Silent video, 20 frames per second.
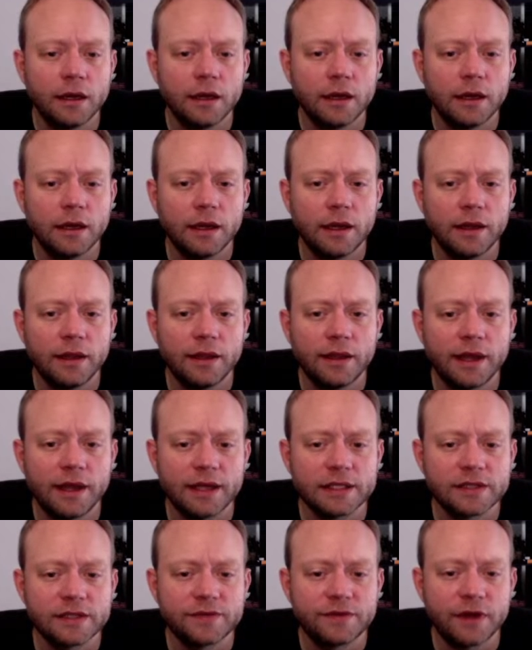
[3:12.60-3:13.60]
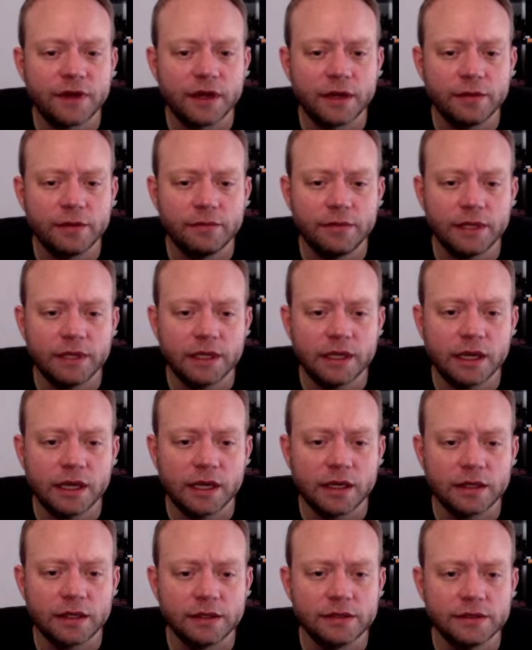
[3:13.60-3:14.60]
And that's fine
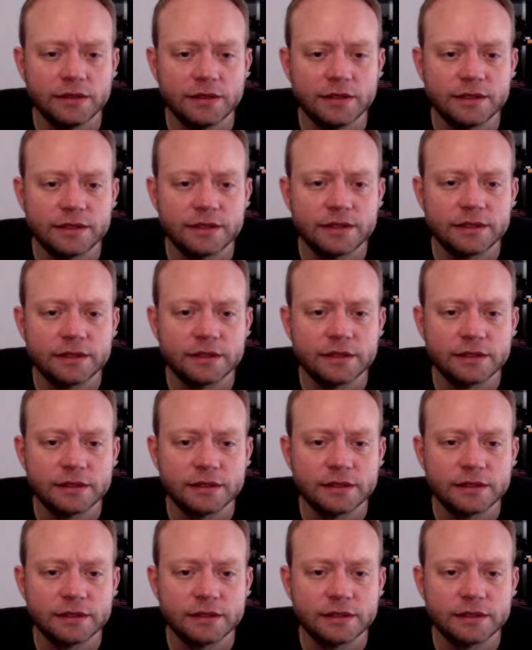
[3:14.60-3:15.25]
because